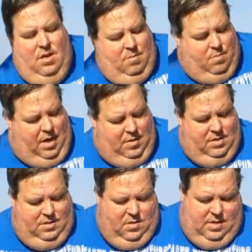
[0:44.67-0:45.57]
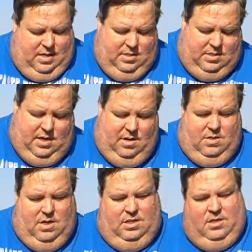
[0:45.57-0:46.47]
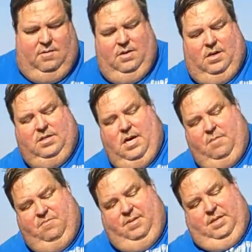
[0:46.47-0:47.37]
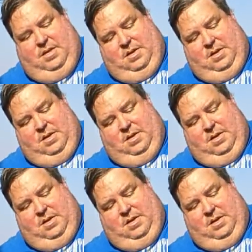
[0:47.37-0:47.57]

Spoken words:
browning, go ahead and set your Dutch oven on top of it.